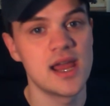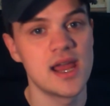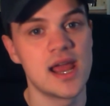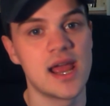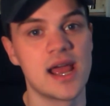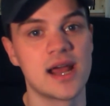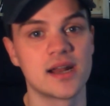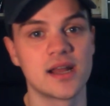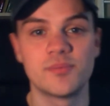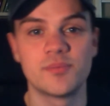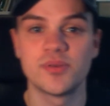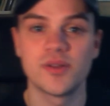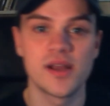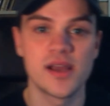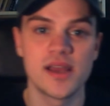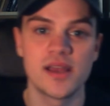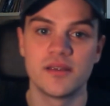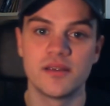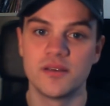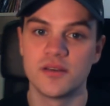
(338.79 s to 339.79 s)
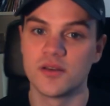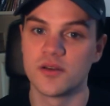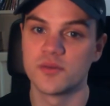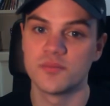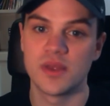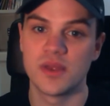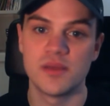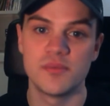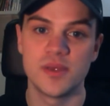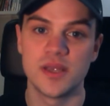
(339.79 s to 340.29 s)
And I play,
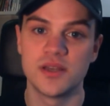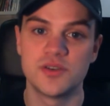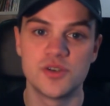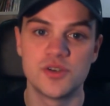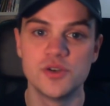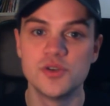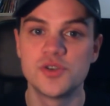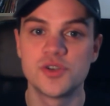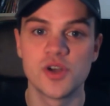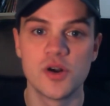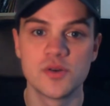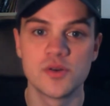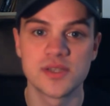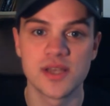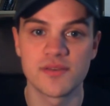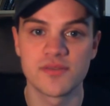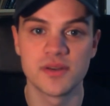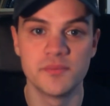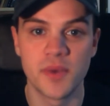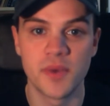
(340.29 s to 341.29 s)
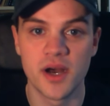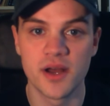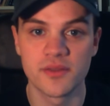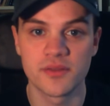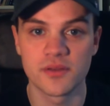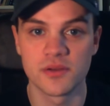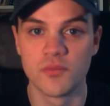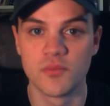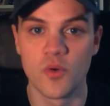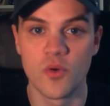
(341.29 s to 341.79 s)
maybe 2 shows every
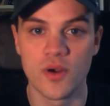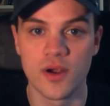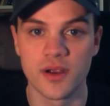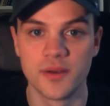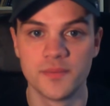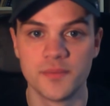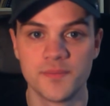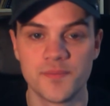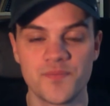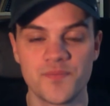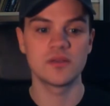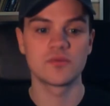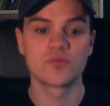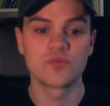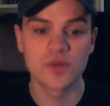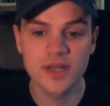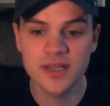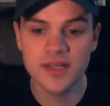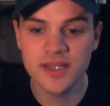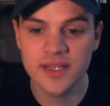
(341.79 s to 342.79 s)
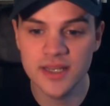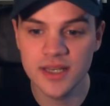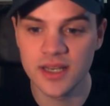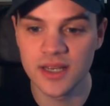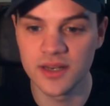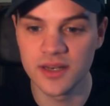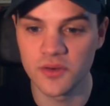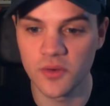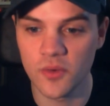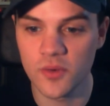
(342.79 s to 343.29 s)
month or more. Really,
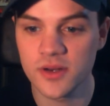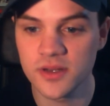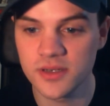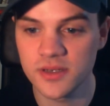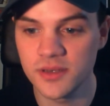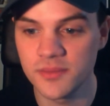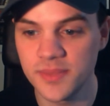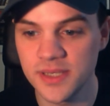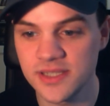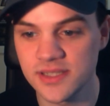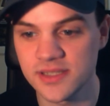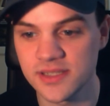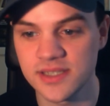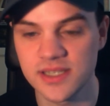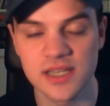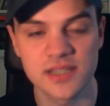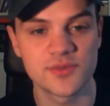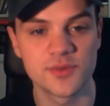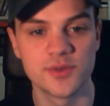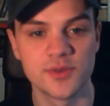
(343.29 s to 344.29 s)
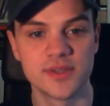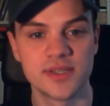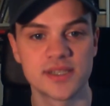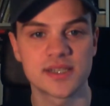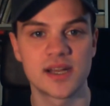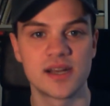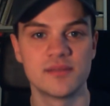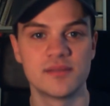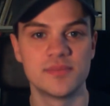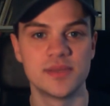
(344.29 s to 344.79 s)
in order to be successful in this
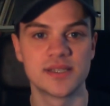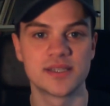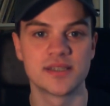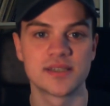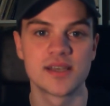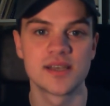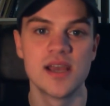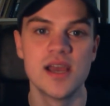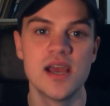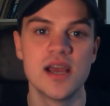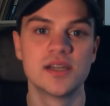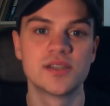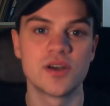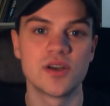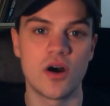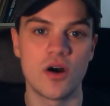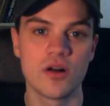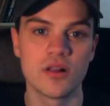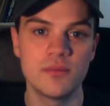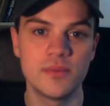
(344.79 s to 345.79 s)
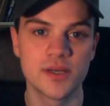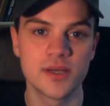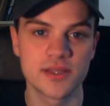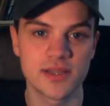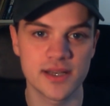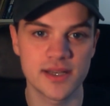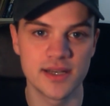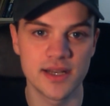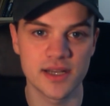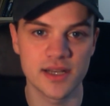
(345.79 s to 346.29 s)
kind of business, it's all about
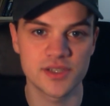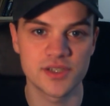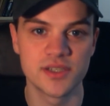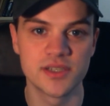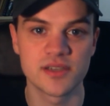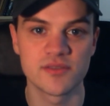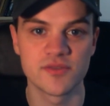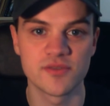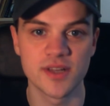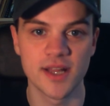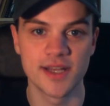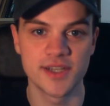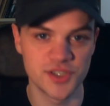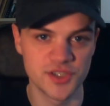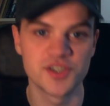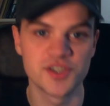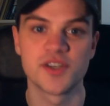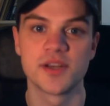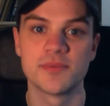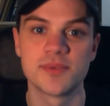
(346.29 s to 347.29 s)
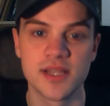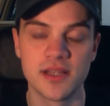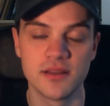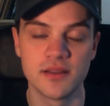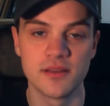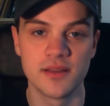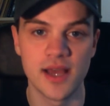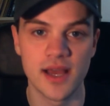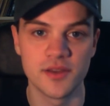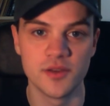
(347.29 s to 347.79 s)
the connections and relationships
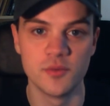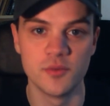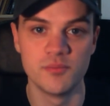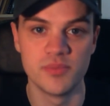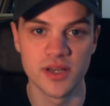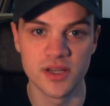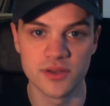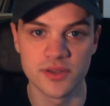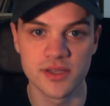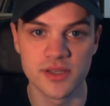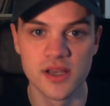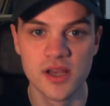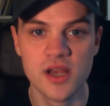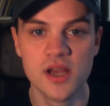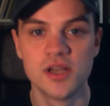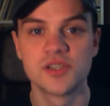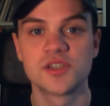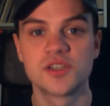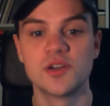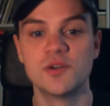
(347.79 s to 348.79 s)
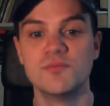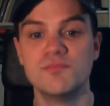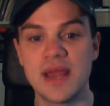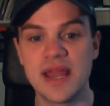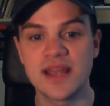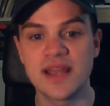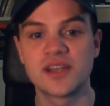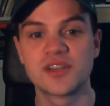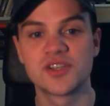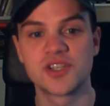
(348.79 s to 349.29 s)
that you build. So
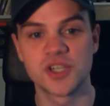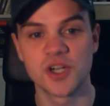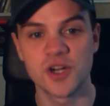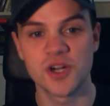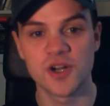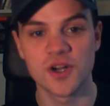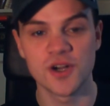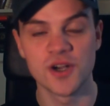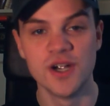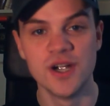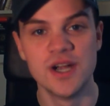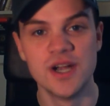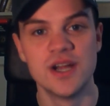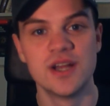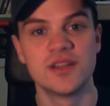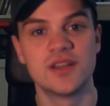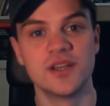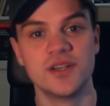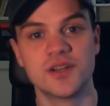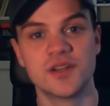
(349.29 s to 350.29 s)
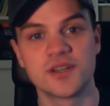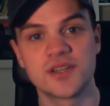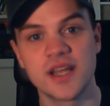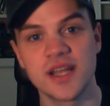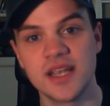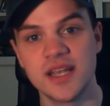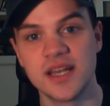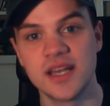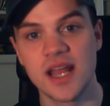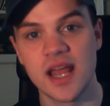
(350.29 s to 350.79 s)
make sure that you're
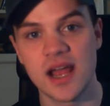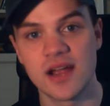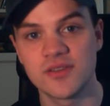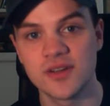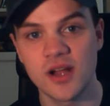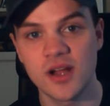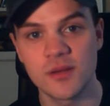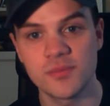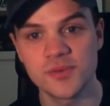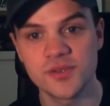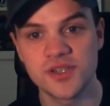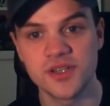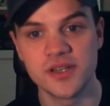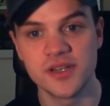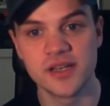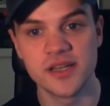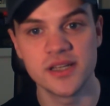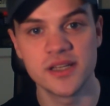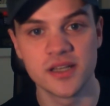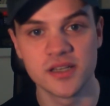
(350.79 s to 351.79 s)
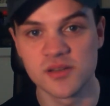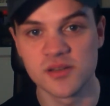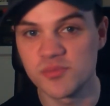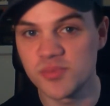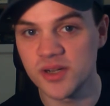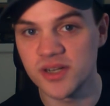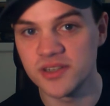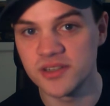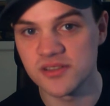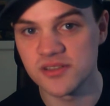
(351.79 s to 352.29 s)
taking every opportunity, that you're
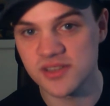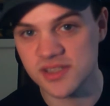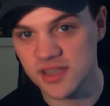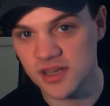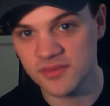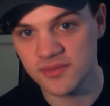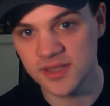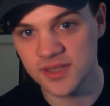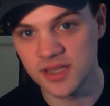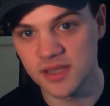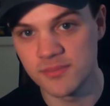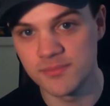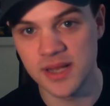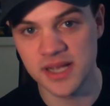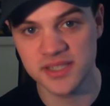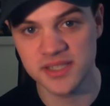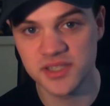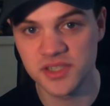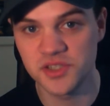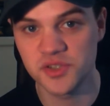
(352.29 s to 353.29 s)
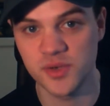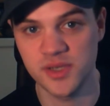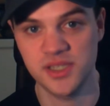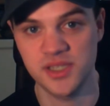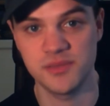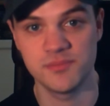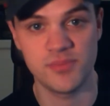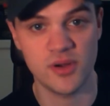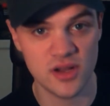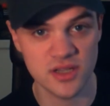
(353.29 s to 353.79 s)
putting yourself in the best
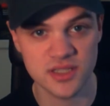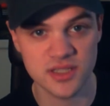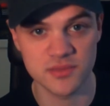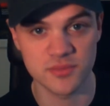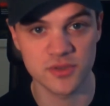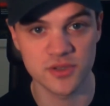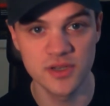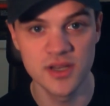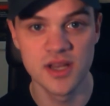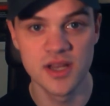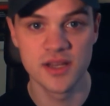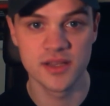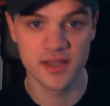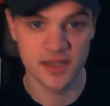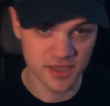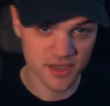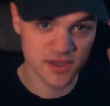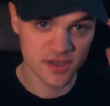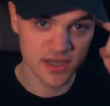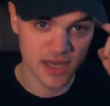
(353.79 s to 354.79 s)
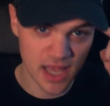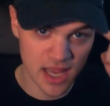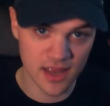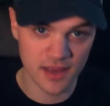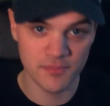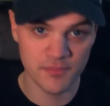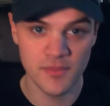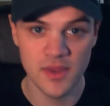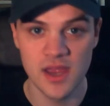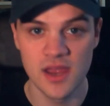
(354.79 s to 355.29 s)
situation possible, that your
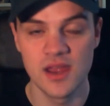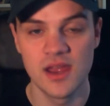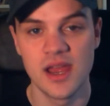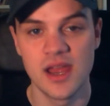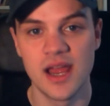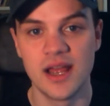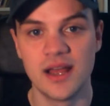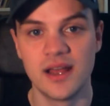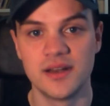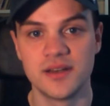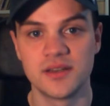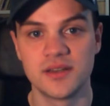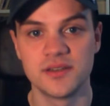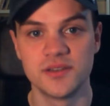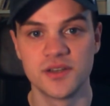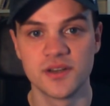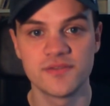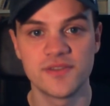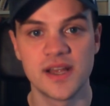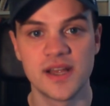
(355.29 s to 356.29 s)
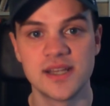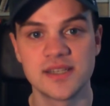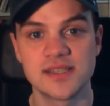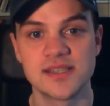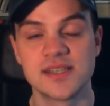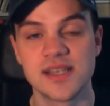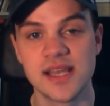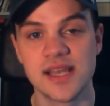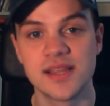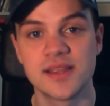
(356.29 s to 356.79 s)
name and your face
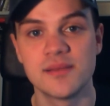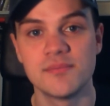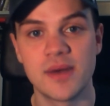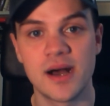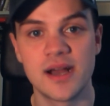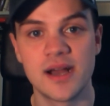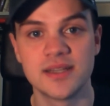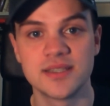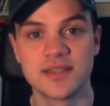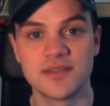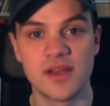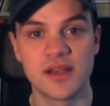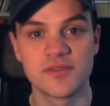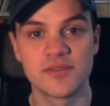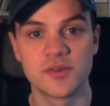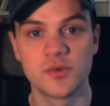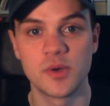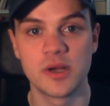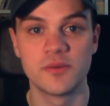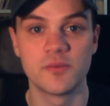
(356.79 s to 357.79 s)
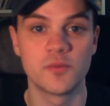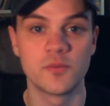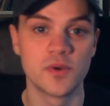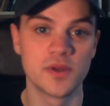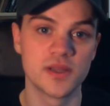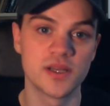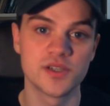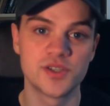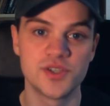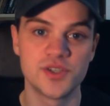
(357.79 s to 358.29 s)
is in the minds of everyone
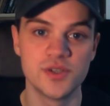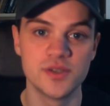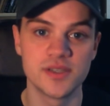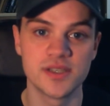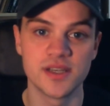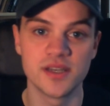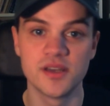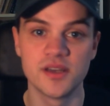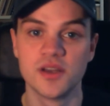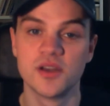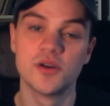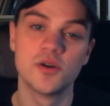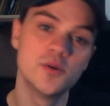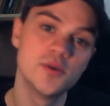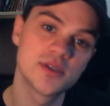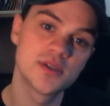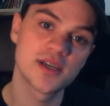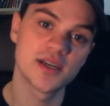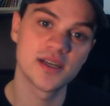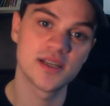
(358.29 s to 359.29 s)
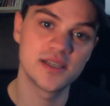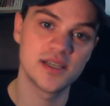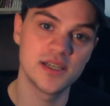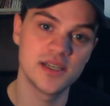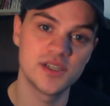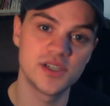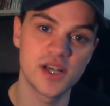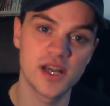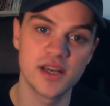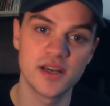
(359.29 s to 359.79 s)
when they're choosing who's going to
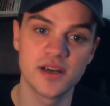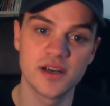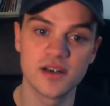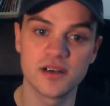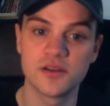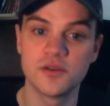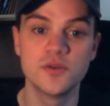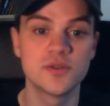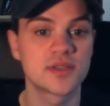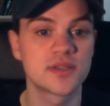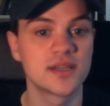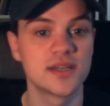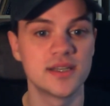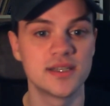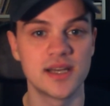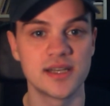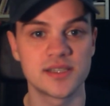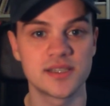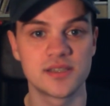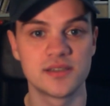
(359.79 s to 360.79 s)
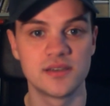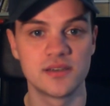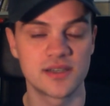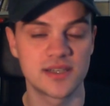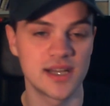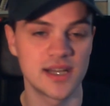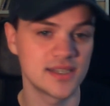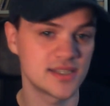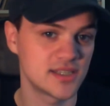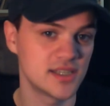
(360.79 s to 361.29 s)
DJ here, who's going to
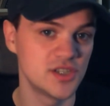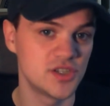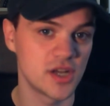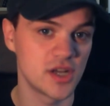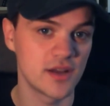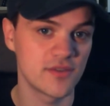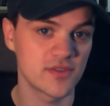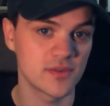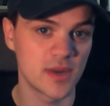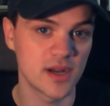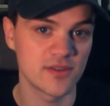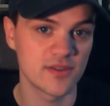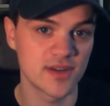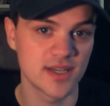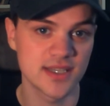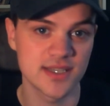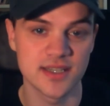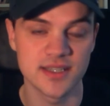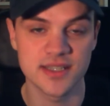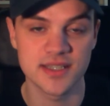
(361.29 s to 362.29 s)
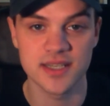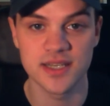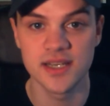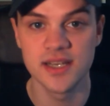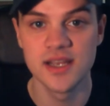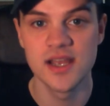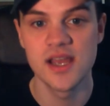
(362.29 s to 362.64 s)
guest DJ for my residency,